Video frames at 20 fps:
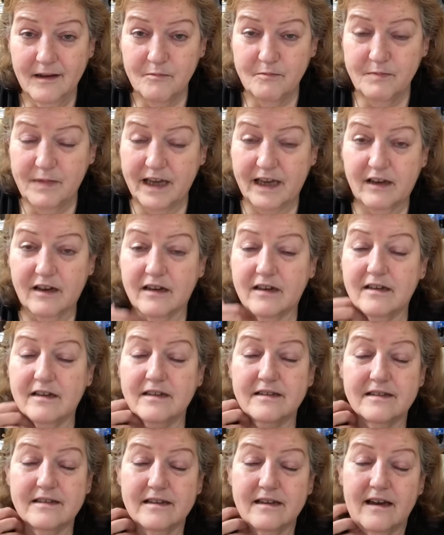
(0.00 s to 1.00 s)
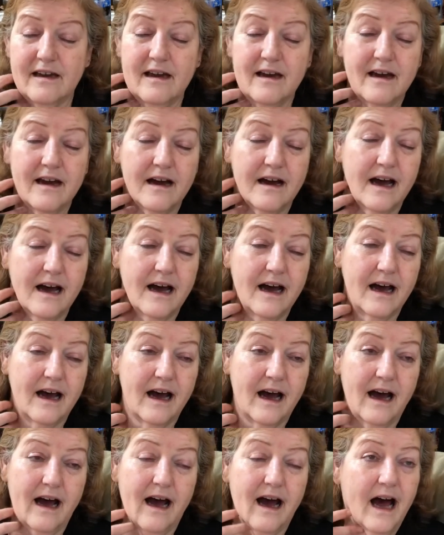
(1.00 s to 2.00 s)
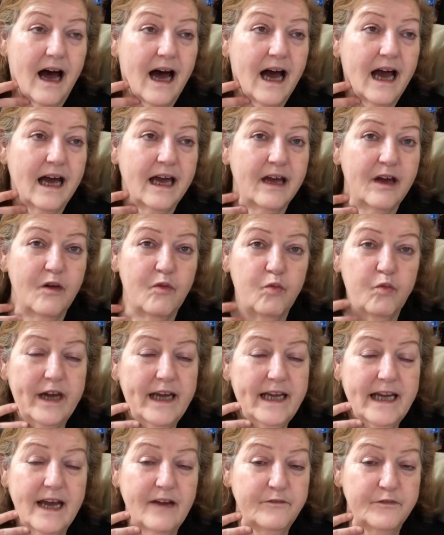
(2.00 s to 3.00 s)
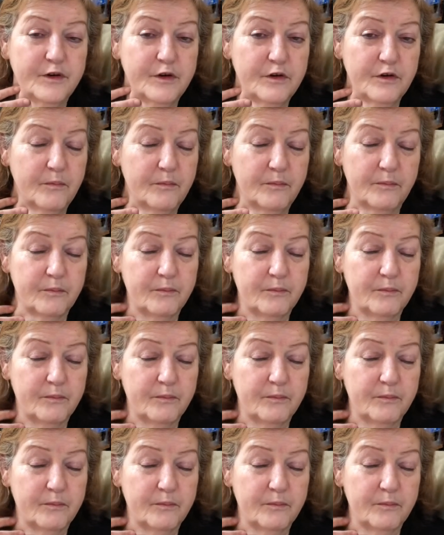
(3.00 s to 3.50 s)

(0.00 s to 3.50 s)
Because we never